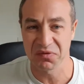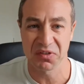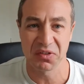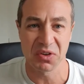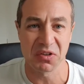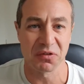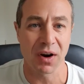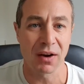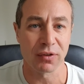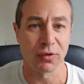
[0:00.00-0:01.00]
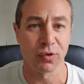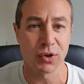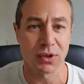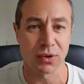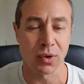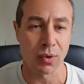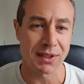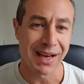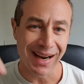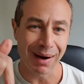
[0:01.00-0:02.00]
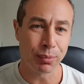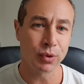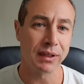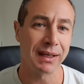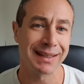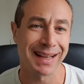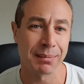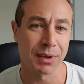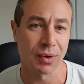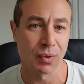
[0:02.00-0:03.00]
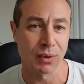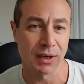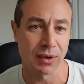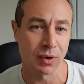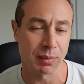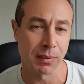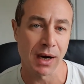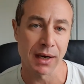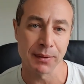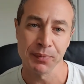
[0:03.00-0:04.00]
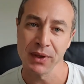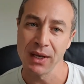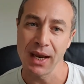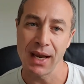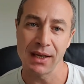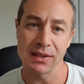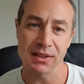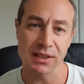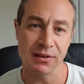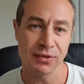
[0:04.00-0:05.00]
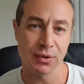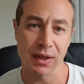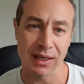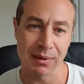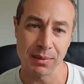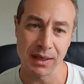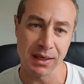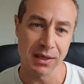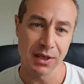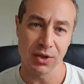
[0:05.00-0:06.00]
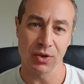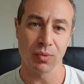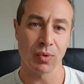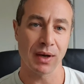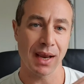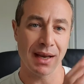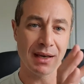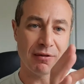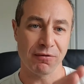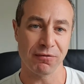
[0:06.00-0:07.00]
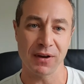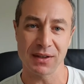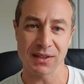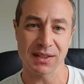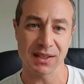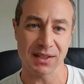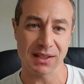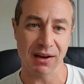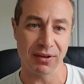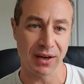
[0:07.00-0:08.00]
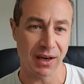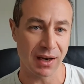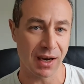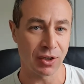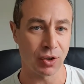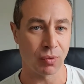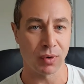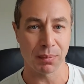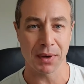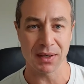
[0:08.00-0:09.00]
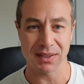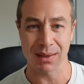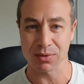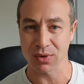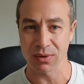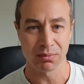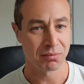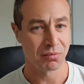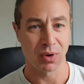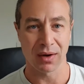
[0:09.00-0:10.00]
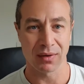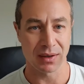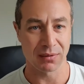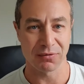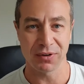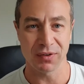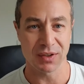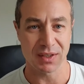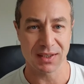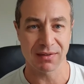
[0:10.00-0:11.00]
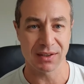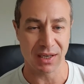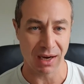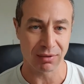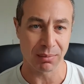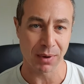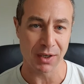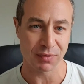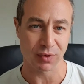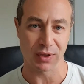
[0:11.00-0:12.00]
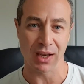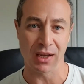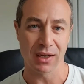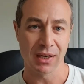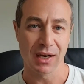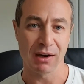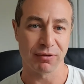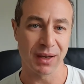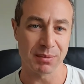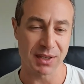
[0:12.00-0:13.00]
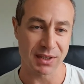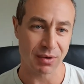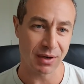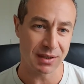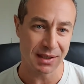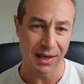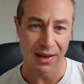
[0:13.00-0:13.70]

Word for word: $35 or $40. I'll put link down below when I got mine. And if you like me, you don't want any fancy stuff here, and you don't want to pay Samsung whatever 50, 70, 100 bucks for the flimsy screens,